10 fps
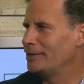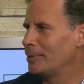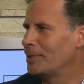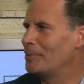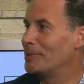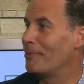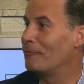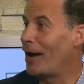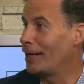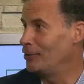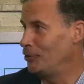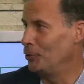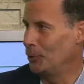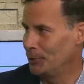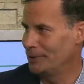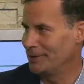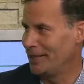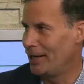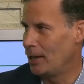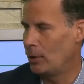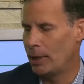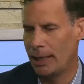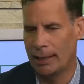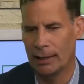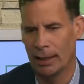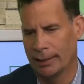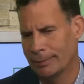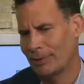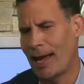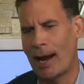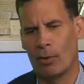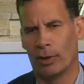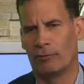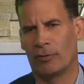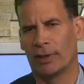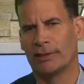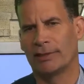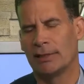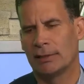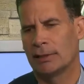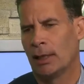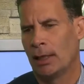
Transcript: Sometimes they find you, you know, mm-hmm, and like that one, for instance,